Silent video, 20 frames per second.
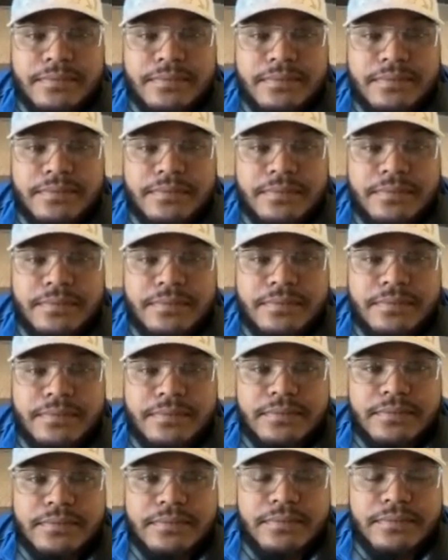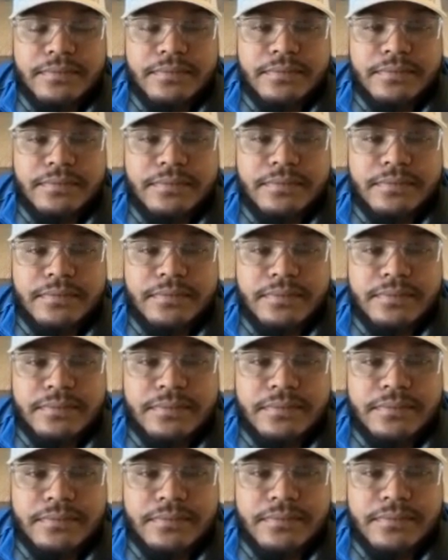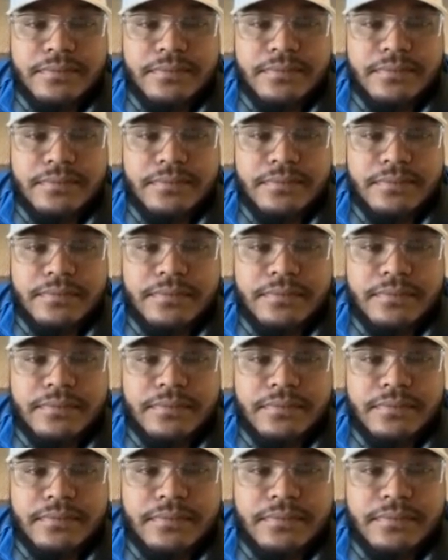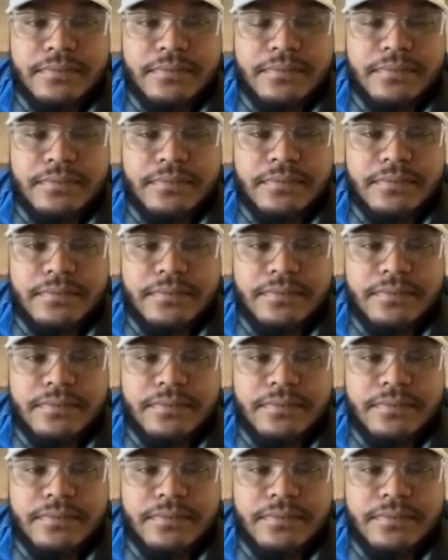[no speech]